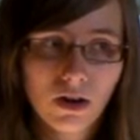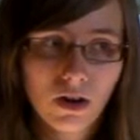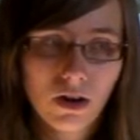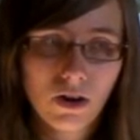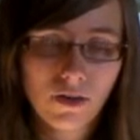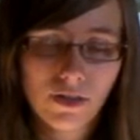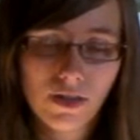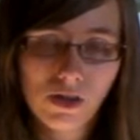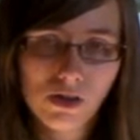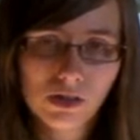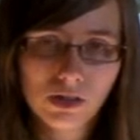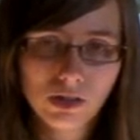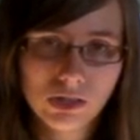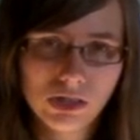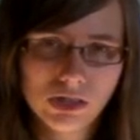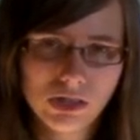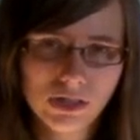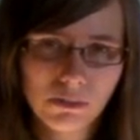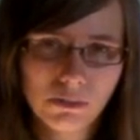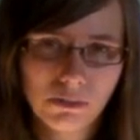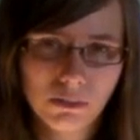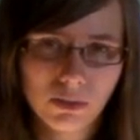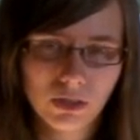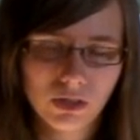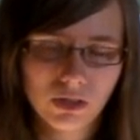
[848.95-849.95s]
Are they all
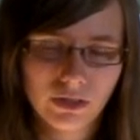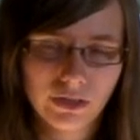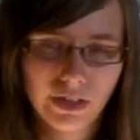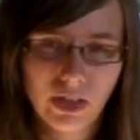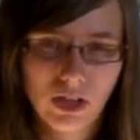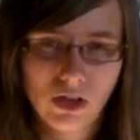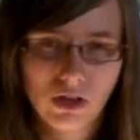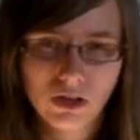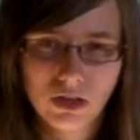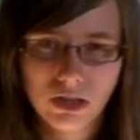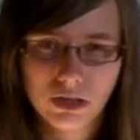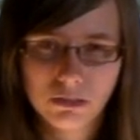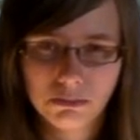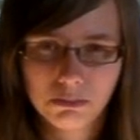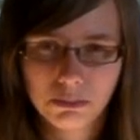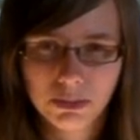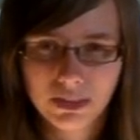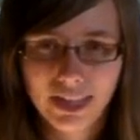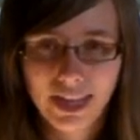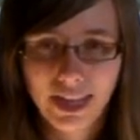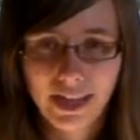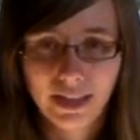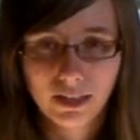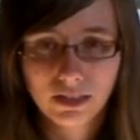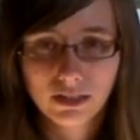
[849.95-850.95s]
simple? Are they all
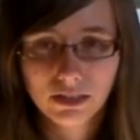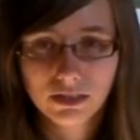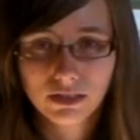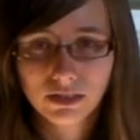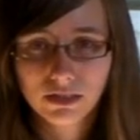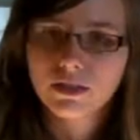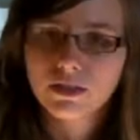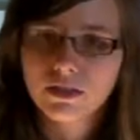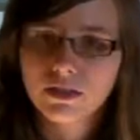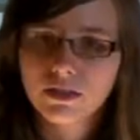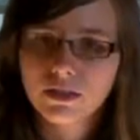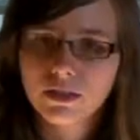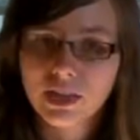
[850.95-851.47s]
complex?